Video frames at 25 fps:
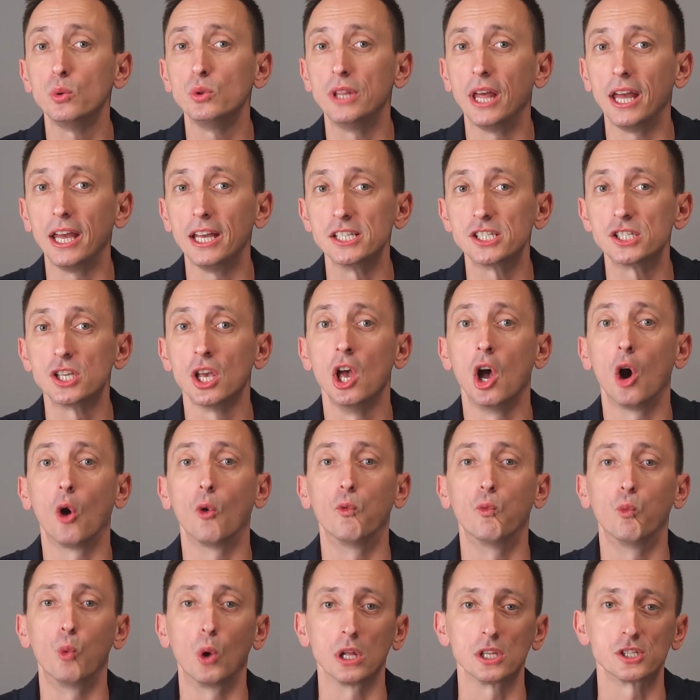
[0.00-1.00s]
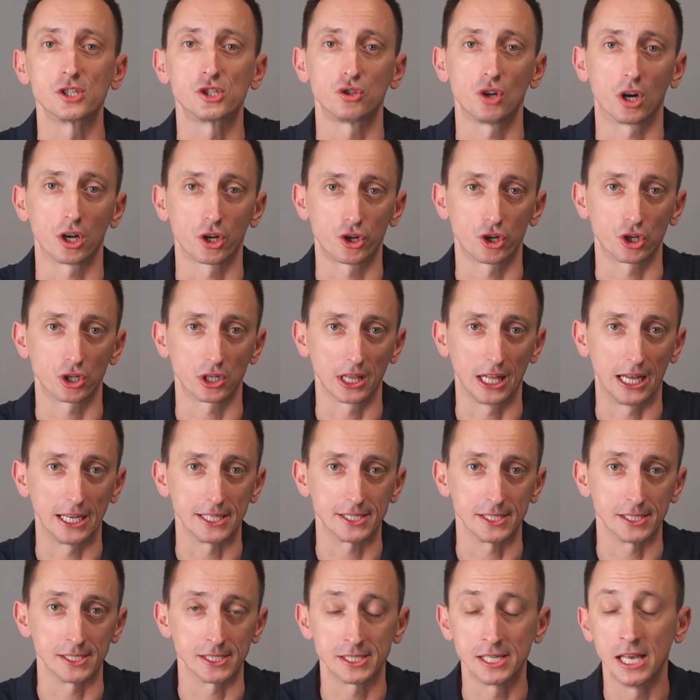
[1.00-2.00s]
days of well structured
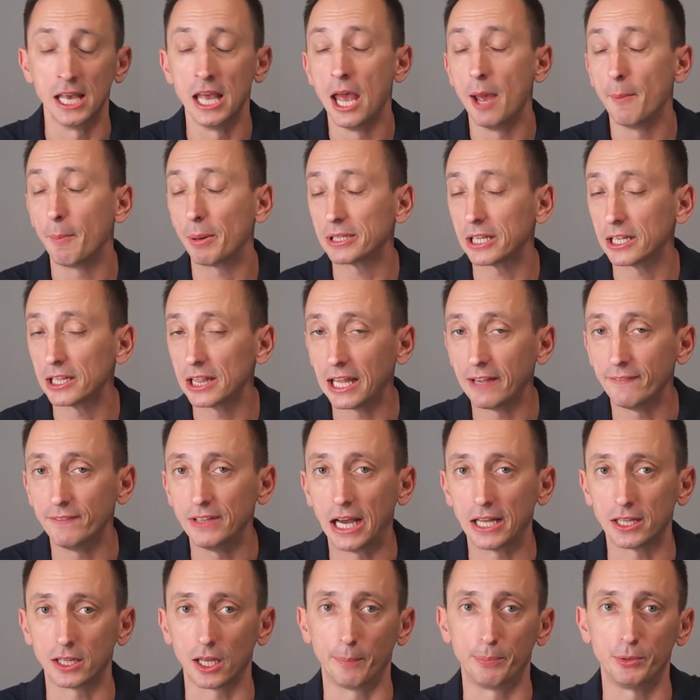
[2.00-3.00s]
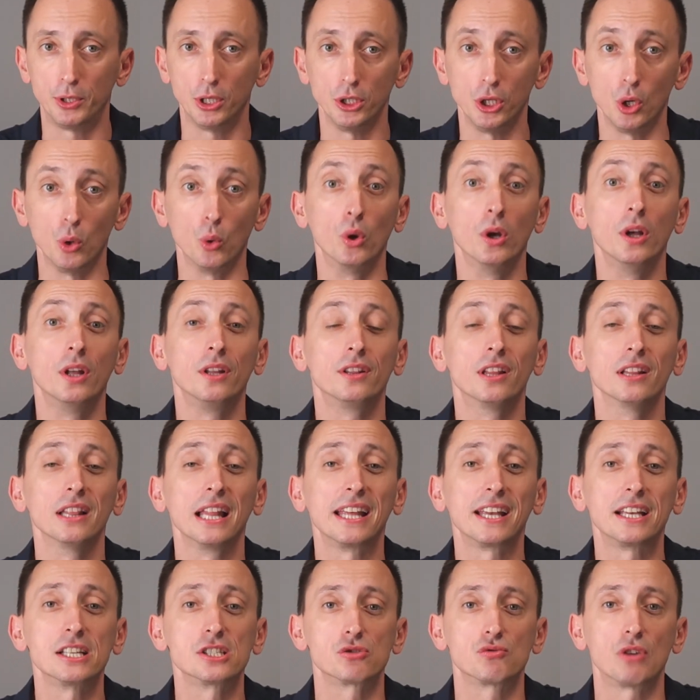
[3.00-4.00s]
lessons. But I leave that up to you. The
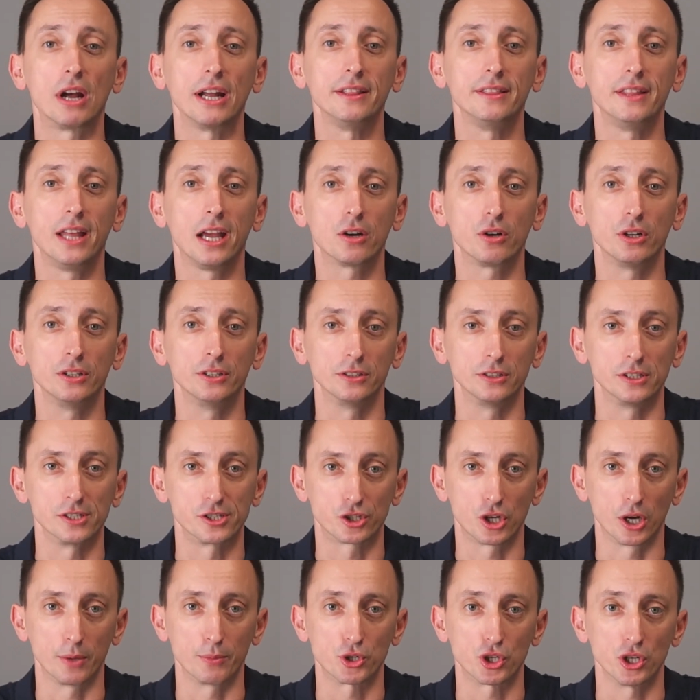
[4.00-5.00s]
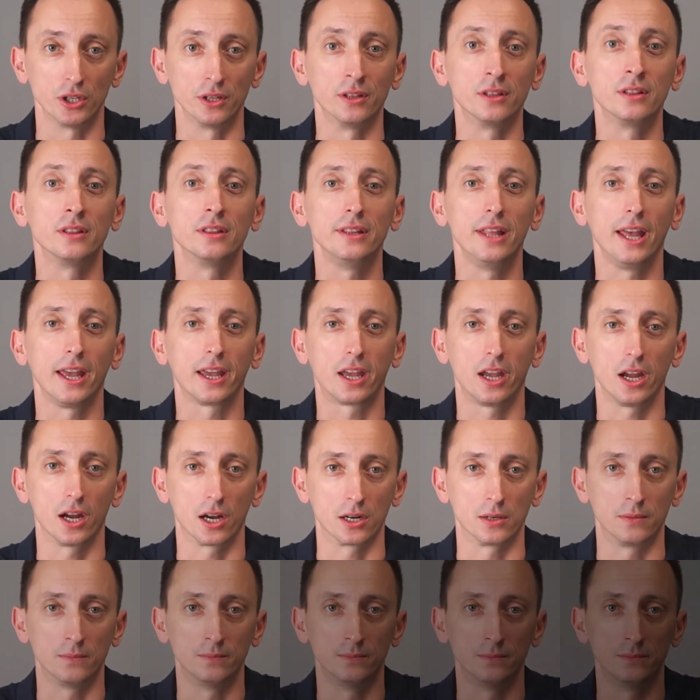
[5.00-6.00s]
link is right there in the description. Take care.